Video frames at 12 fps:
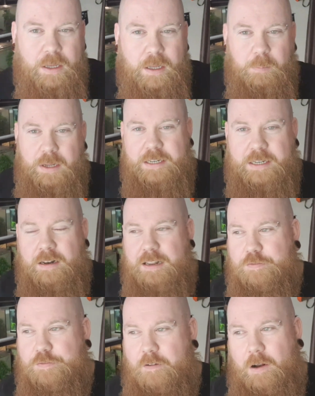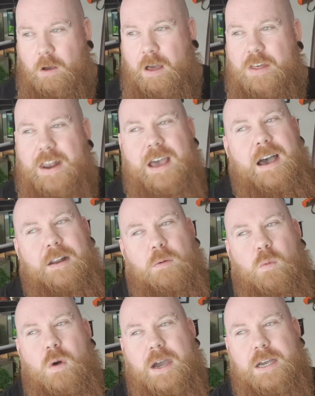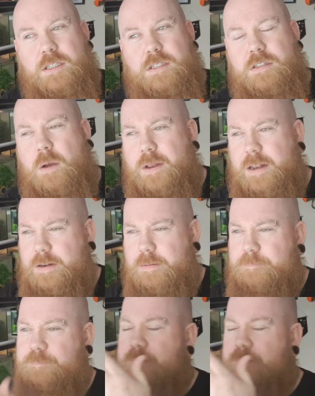but it didn't live very long. And then I had a white, no, it didn't.